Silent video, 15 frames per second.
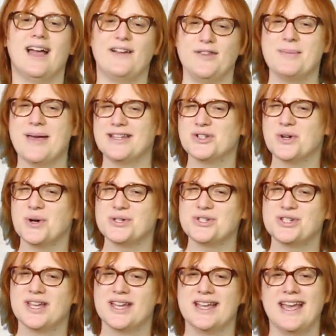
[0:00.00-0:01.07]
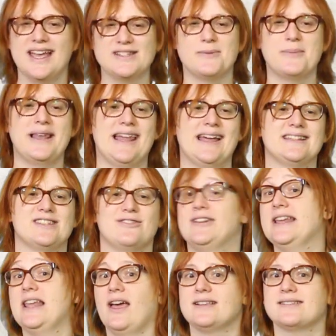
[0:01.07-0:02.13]
Have you met George? He's from Atlanta and
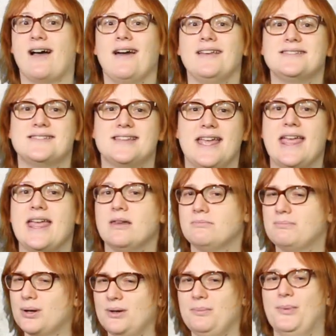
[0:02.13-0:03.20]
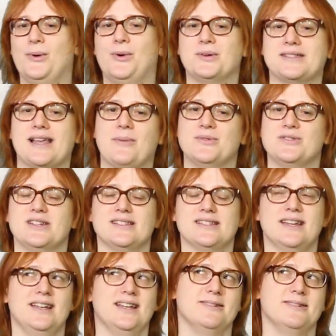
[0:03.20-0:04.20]
he likes iced tea and pulled pork sandwiches.